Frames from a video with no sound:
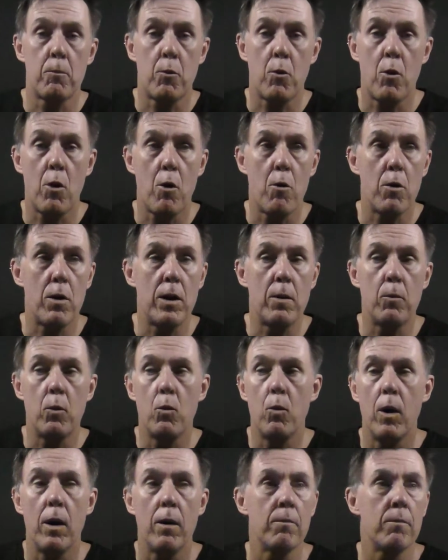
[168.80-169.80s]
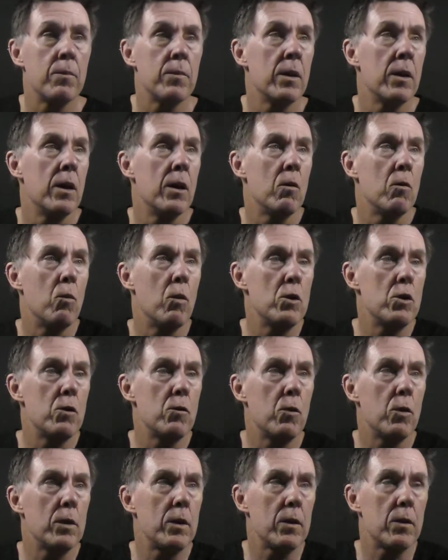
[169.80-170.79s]
Priority number 1. Once
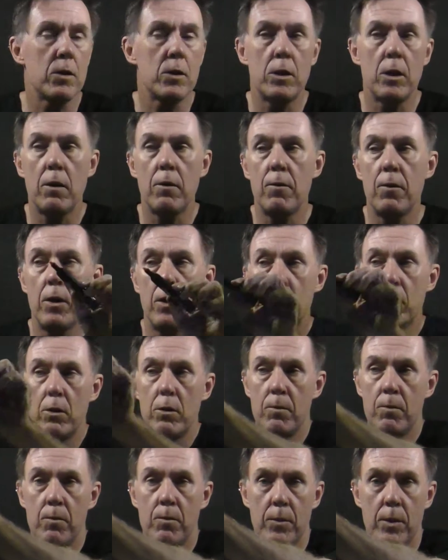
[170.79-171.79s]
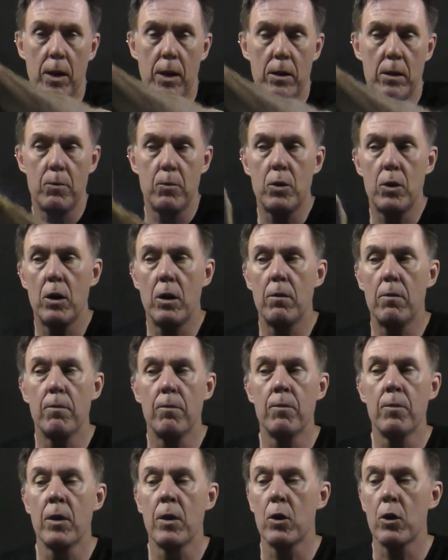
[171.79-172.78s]
you've worked out the C value, the asymptote,
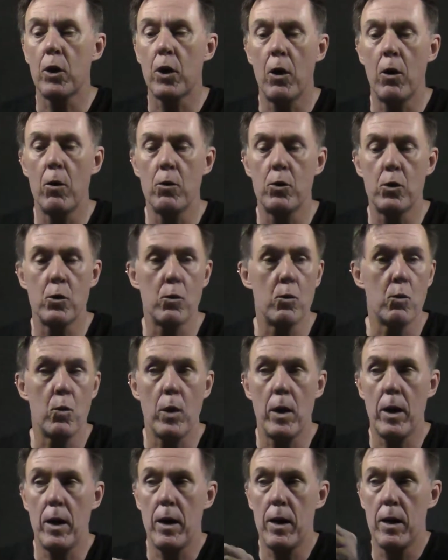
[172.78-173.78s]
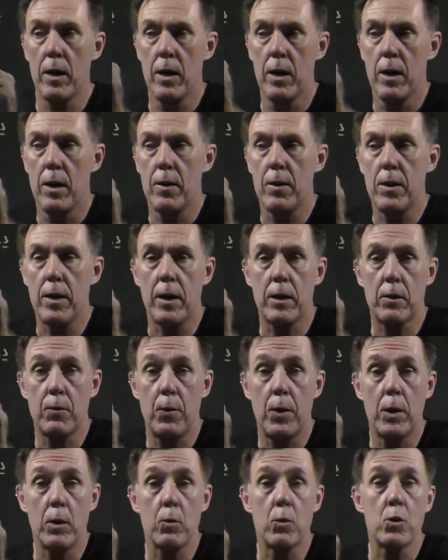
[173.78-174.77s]
go to where the x
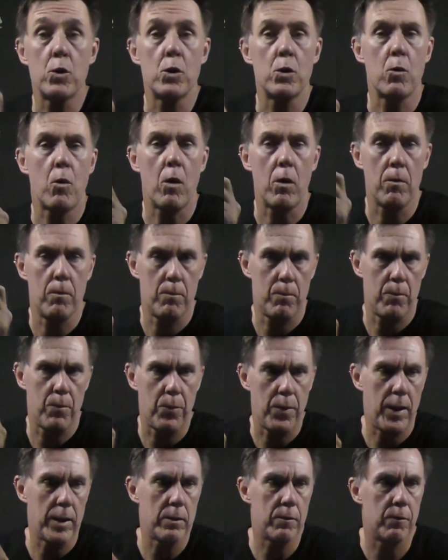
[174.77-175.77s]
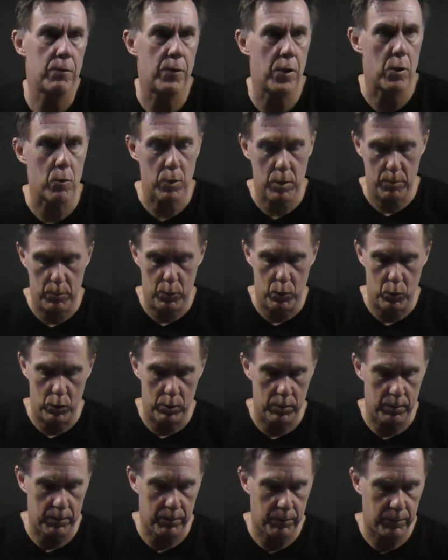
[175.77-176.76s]
value is 0. That's very
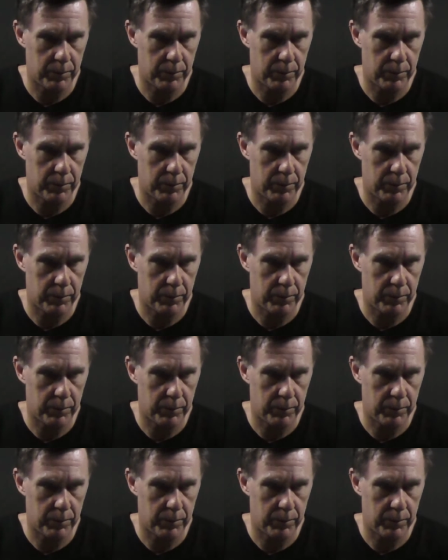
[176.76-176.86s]
important.